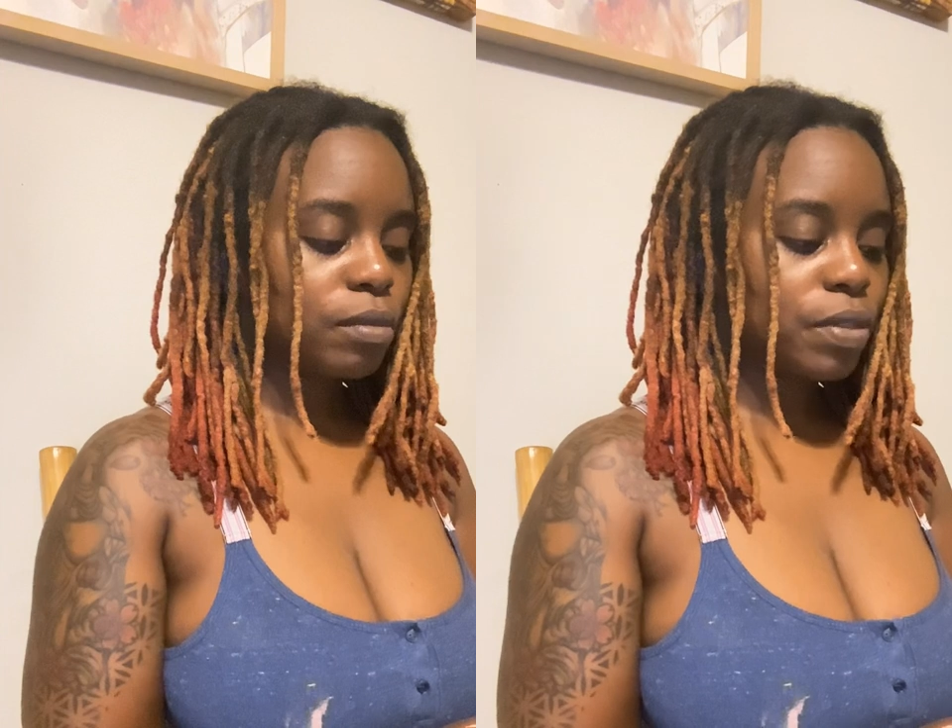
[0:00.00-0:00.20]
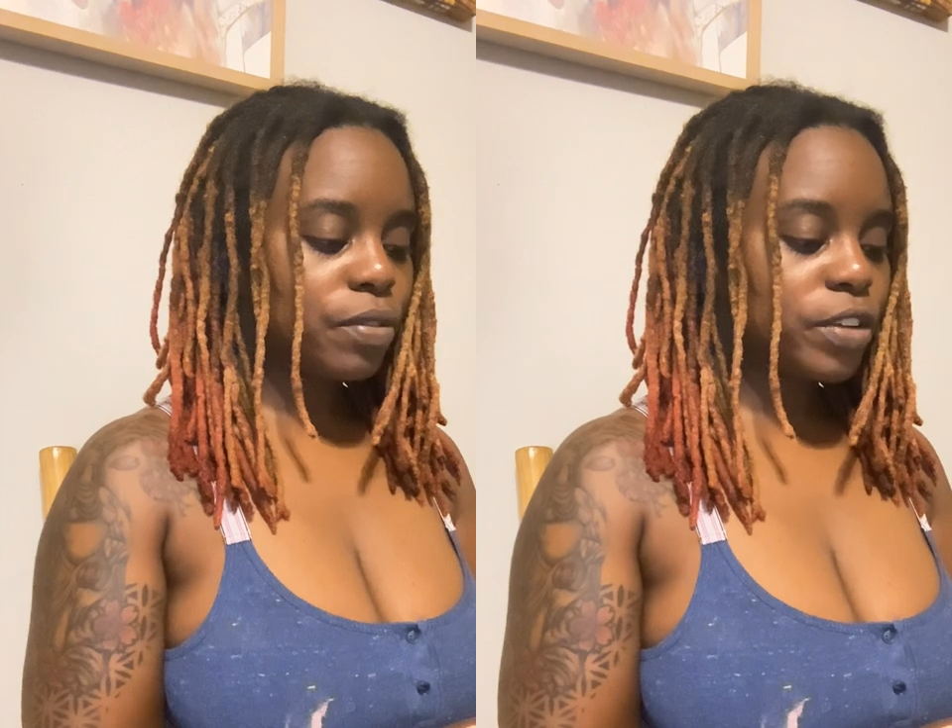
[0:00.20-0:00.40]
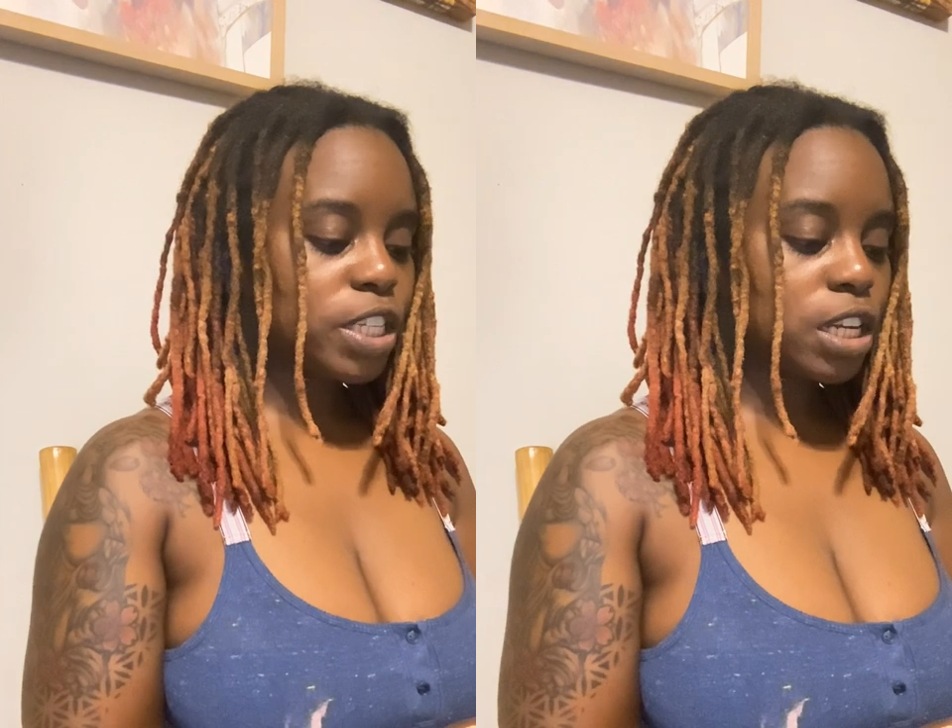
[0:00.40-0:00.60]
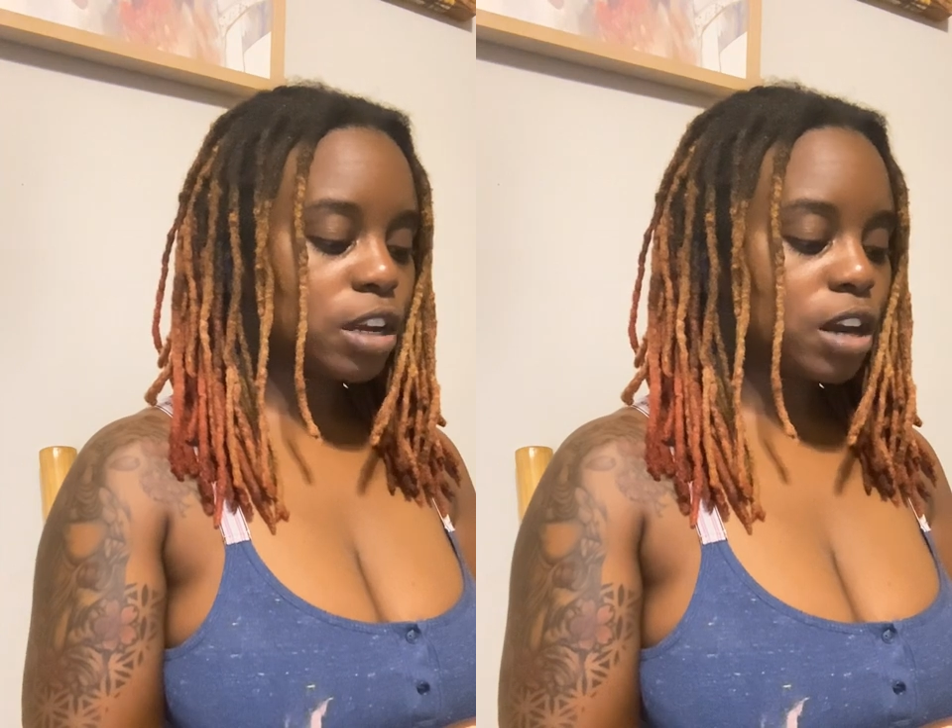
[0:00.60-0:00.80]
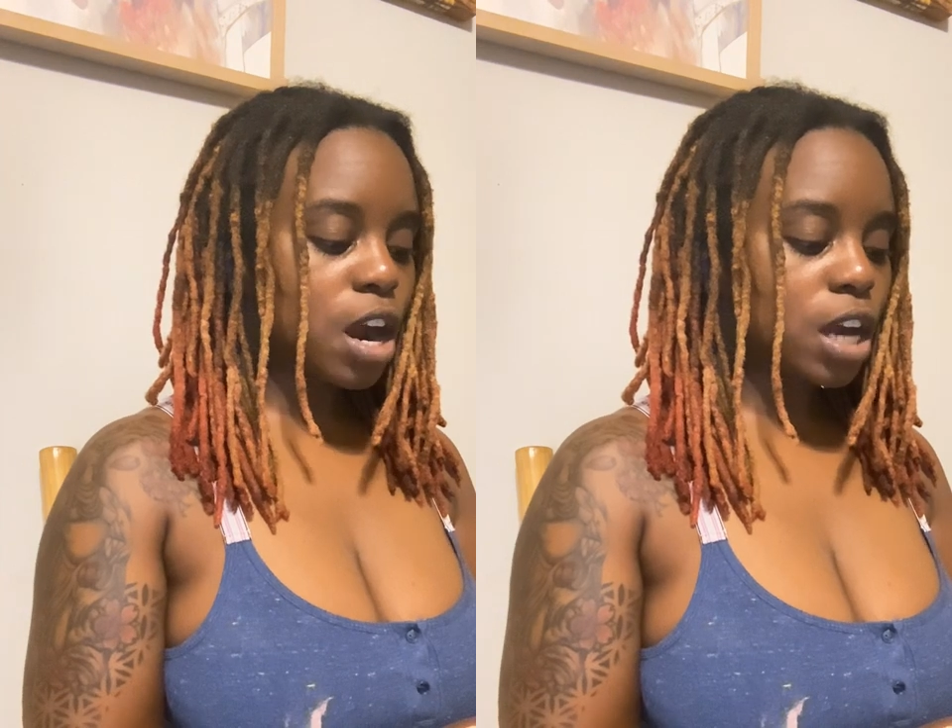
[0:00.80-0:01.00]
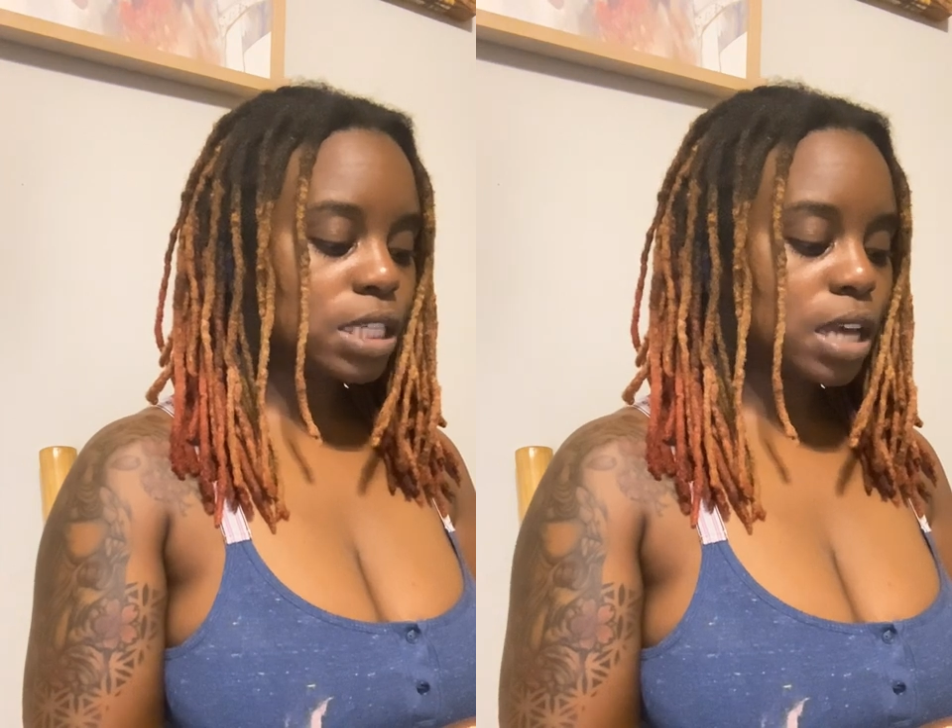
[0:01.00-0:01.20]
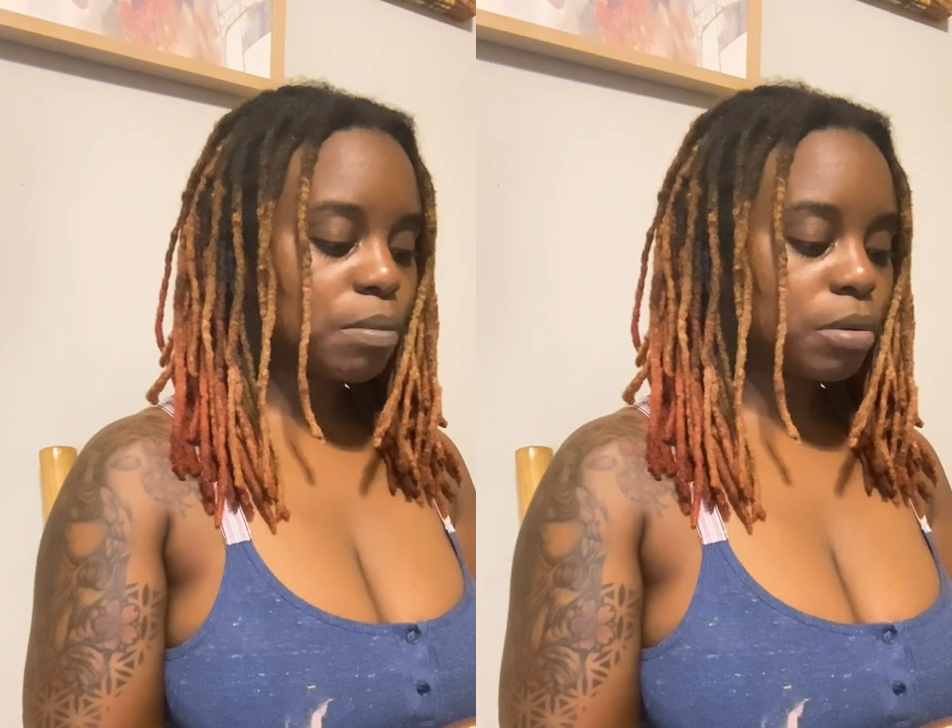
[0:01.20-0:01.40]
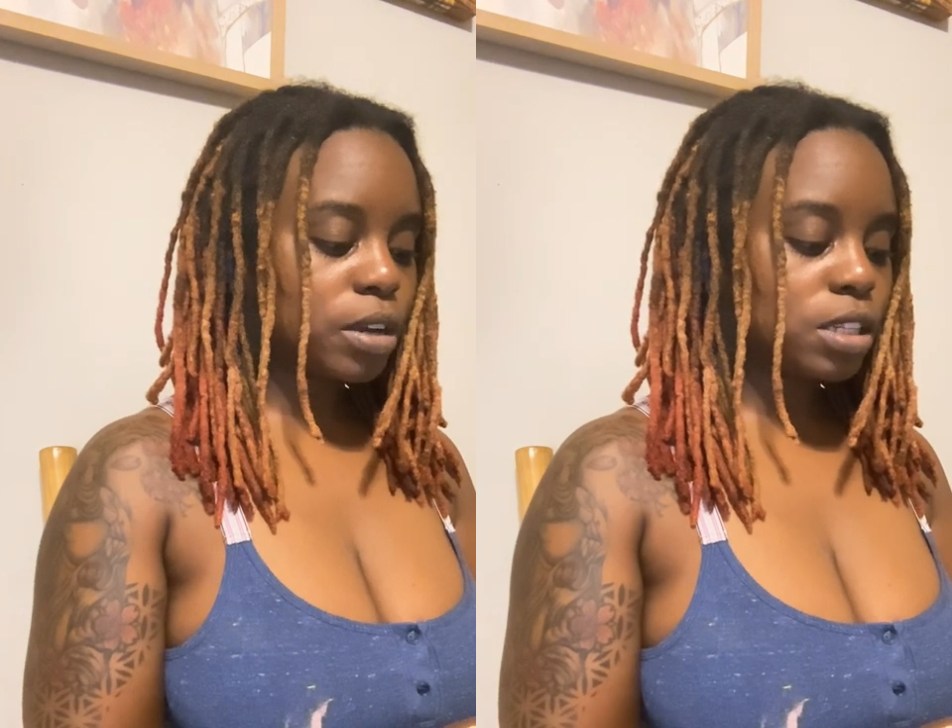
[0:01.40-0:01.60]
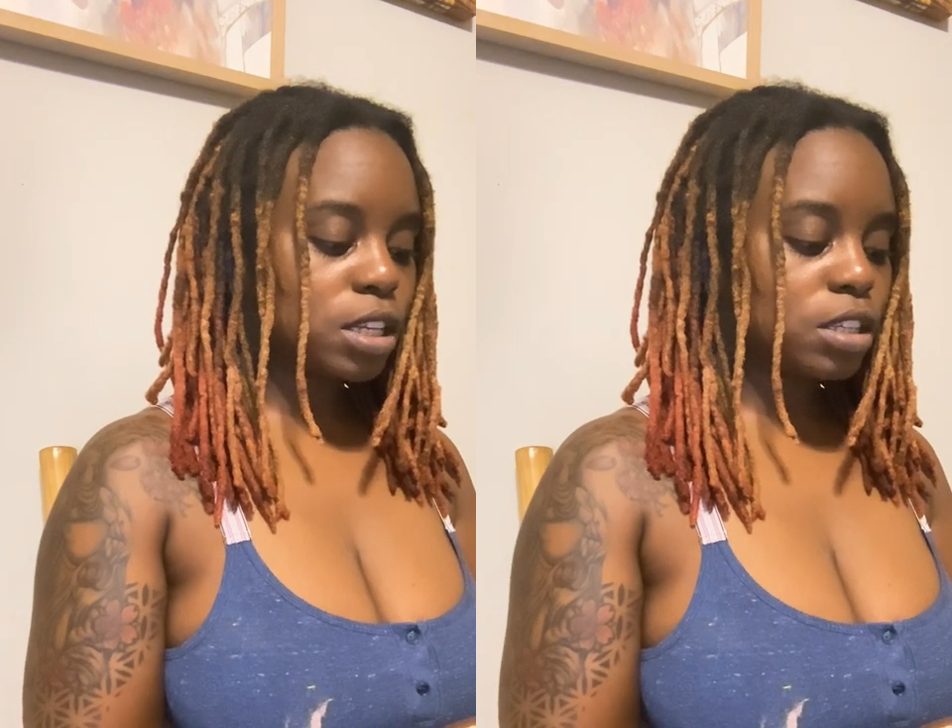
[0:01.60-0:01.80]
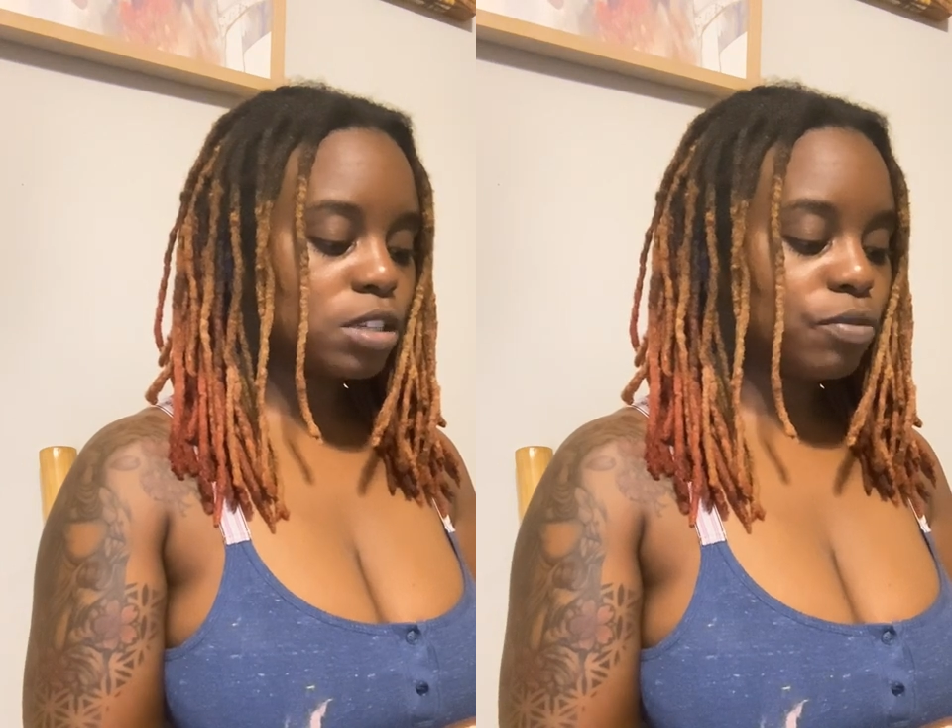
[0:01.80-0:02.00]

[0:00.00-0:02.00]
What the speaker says: The visionary archetype brings into